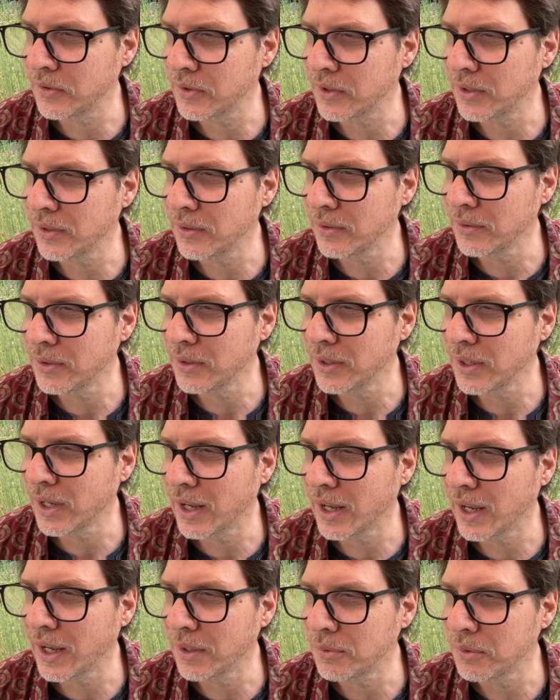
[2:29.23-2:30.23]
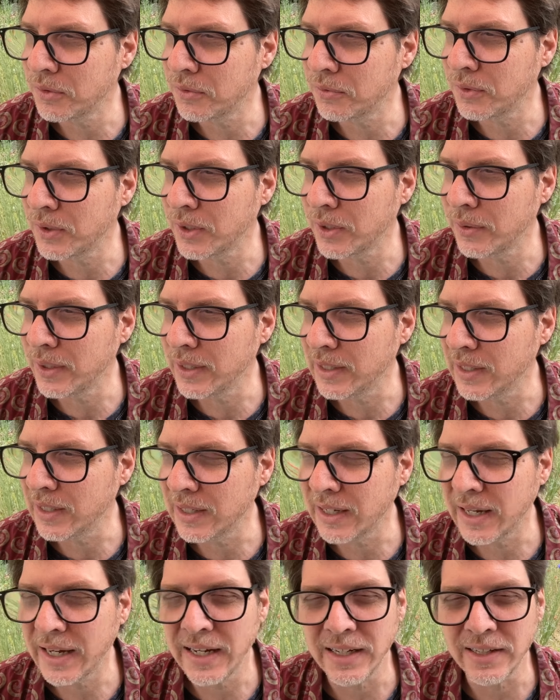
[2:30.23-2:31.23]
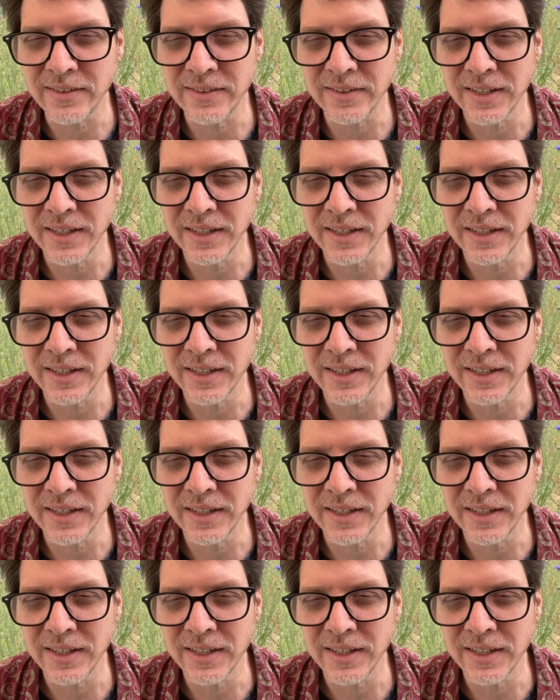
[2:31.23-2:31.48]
I was very late